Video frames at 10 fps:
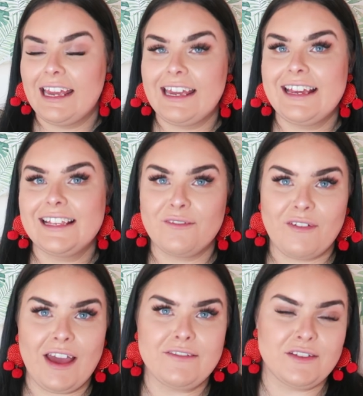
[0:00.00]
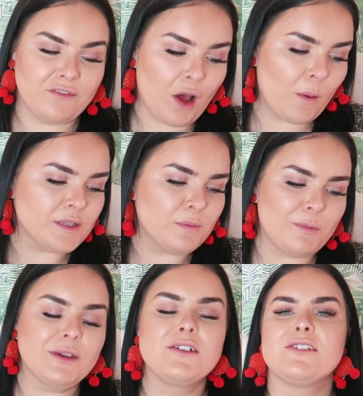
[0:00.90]
is faves and flops,
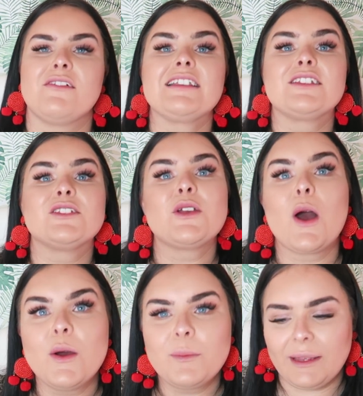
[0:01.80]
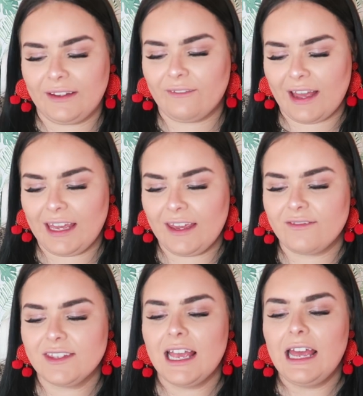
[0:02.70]
but because I've had so many
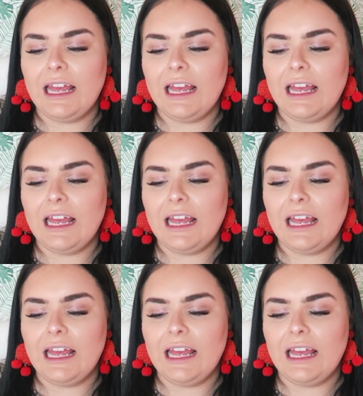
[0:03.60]
faves,